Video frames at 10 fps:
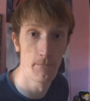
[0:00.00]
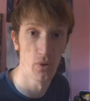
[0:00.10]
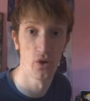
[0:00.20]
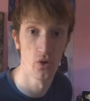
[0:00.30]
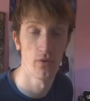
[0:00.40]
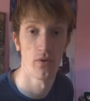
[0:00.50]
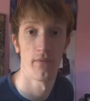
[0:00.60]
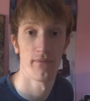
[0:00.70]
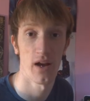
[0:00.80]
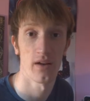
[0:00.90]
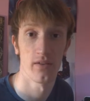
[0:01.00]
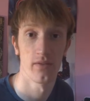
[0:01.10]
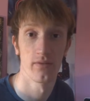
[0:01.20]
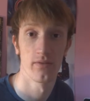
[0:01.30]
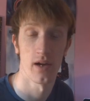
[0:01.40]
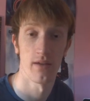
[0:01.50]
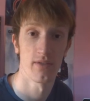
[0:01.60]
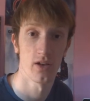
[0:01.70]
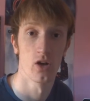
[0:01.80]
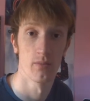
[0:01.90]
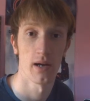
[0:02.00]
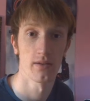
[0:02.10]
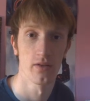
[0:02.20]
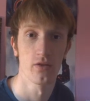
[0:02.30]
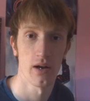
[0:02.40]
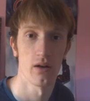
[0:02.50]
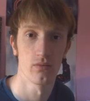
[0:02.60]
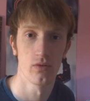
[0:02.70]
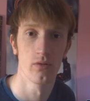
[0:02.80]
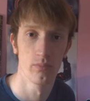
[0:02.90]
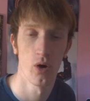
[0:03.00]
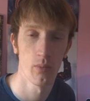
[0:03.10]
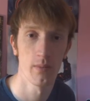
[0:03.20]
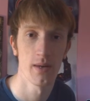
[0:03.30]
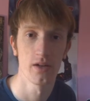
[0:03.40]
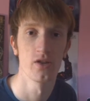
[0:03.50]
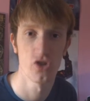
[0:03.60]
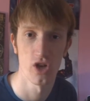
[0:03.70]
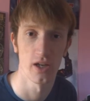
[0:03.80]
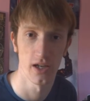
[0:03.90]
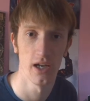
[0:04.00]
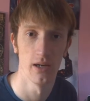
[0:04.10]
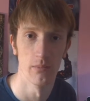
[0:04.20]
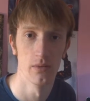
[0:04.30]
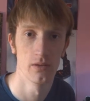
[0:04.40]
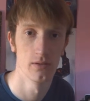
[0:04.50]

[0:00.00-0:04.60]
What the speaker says: But you know for a fact that if they go back to the ground, they'll probably make a shit game.